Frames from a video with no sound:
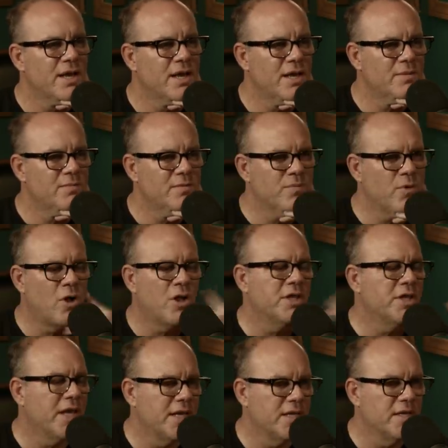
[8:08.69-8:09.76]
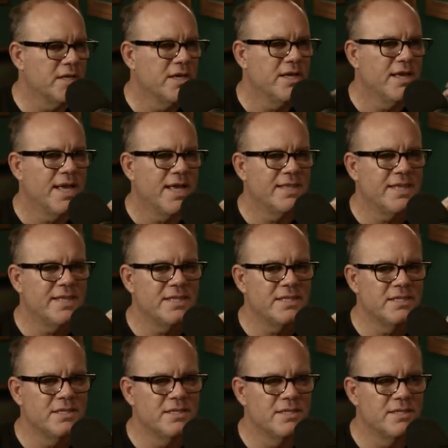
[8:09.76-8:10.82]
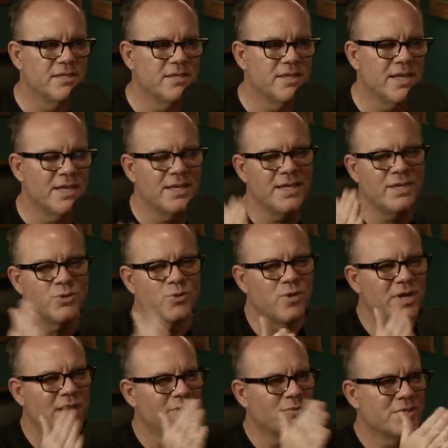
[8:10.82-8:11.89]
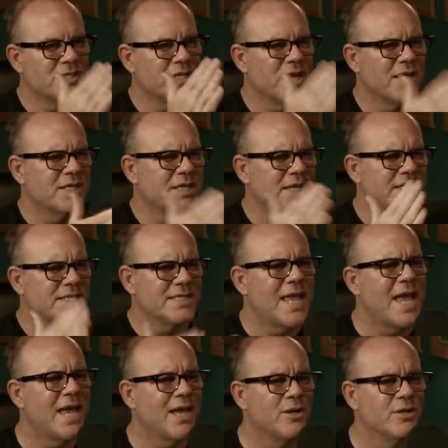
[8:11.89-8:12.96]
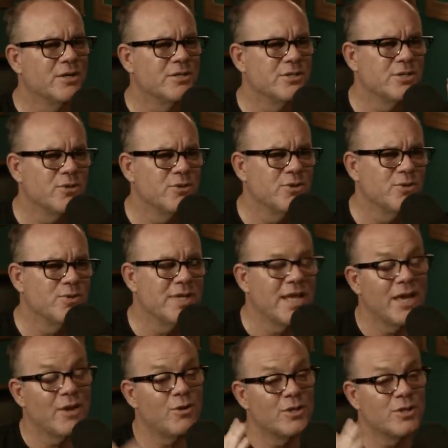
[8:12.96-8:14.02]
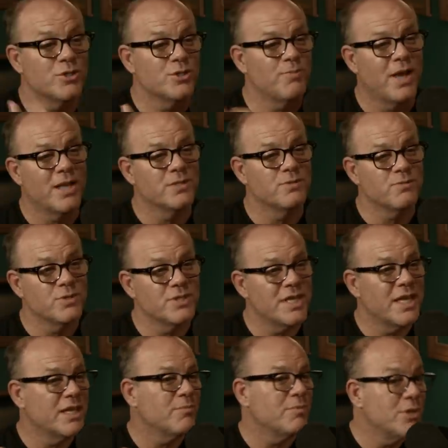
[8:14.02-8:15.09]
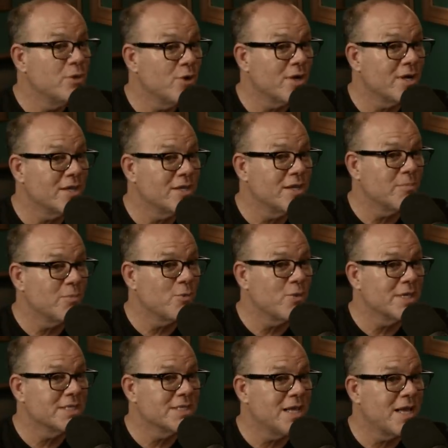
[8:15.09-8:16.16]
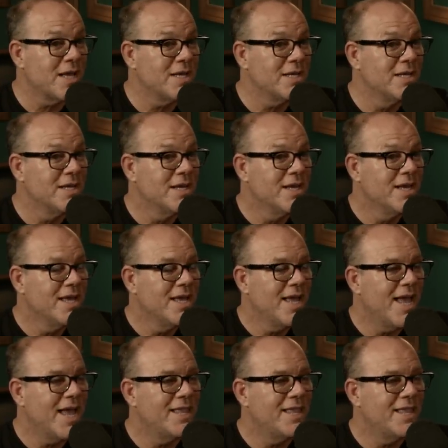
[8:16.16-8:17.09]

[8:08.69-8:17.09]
Um, all night, and then and each one was kind of like staggered. So you would get all your spots for Stand Up New York on the Upper West Side. Yeah.